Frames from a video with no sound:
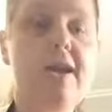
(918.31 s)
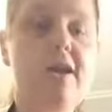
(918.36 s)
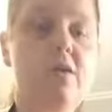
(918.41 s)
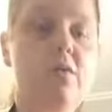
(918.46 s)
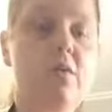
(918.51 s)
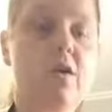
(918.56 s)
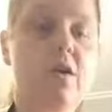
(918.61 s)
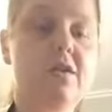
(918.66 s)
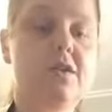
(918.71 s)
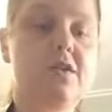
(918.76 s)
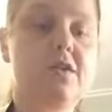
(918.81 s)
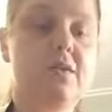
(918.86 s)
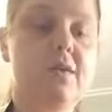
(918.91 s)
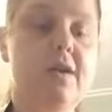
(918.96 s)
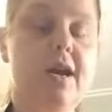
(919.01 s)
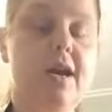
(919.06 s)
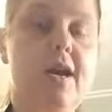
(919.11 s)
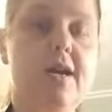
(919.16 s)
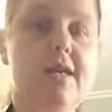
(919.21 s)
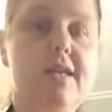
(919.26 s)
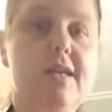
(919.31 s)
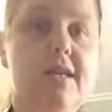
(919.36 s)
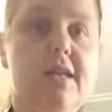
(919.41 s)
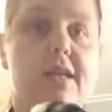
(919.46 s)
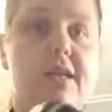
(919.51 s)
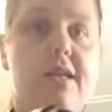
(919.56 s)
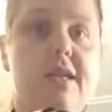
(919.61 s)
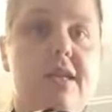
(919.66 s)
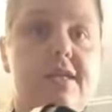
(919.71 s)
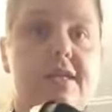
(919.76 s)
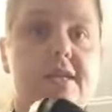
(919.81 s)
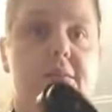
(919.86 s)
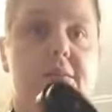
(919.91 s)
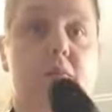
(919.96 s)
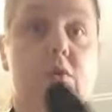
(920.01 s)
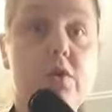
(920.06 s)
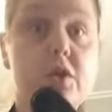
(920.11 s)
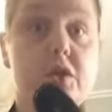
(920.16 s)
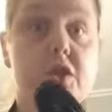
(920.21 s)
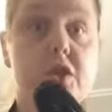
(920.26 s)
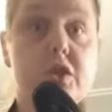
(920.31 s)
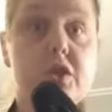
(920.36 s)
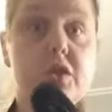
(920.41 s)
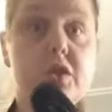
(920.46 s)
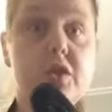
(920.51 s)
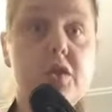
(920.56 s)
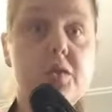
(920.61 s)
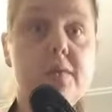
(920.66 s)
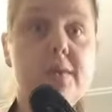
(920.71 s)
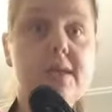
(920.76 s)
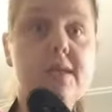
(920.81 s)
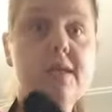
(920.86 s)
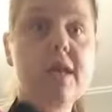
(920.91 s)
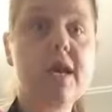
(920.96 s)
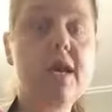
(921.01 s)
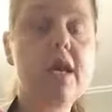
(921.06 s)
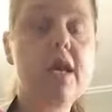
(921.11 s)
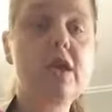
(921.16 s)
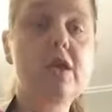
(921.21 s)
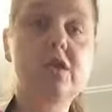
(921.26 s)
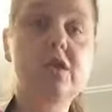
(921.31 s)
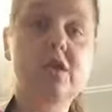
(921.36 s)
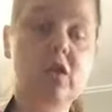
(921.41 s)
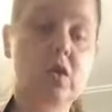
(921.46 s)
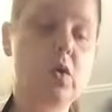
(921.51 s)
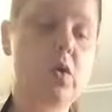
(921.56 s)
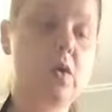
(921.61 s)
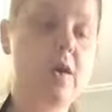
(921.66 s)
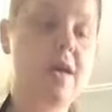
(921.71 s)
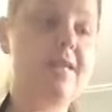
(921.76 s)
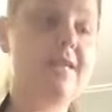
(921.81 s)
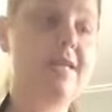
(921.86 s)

You also get these portion scoops. So it